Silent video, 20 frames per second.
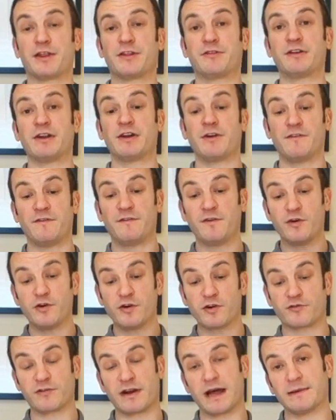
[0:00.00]
3 or
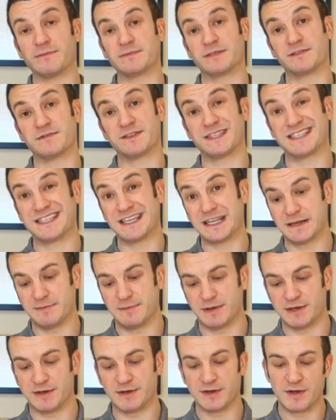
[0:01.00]
4 grams of
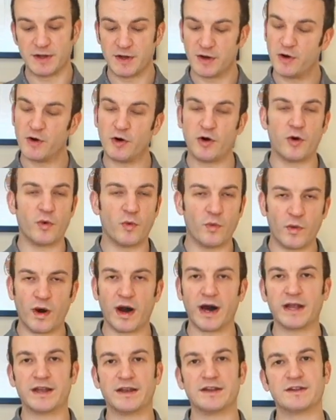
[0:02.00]
cinnamon, or
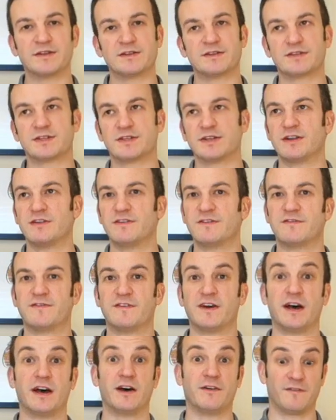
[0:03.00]
1 sort
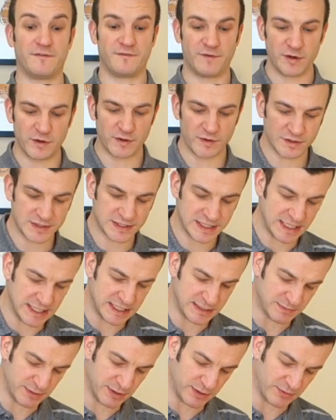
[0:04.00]
of full
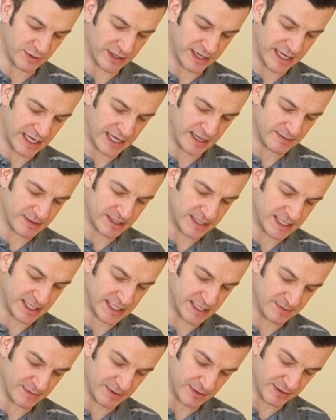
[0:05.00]
teaspoon, 1 heaped
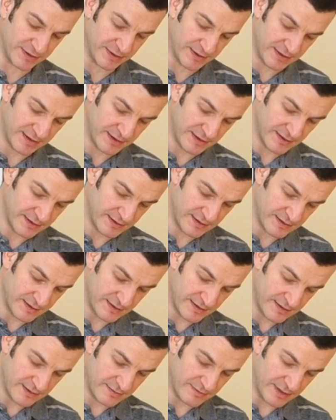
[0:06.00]
teaspoon.
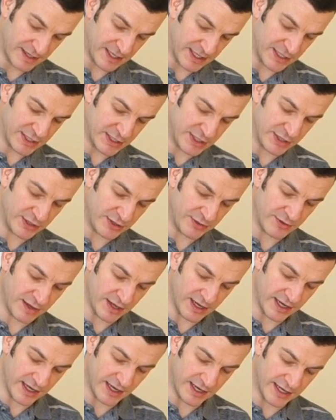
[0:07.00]
But I do
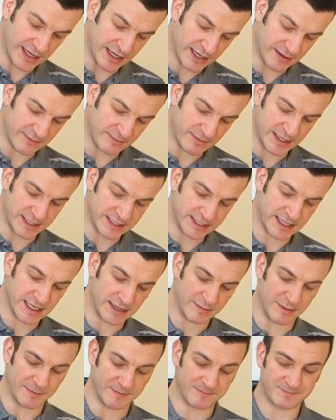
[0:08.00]
like my
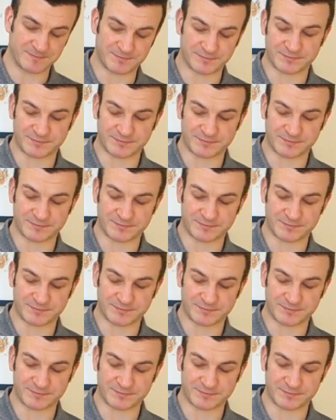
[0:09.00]
cinnamon.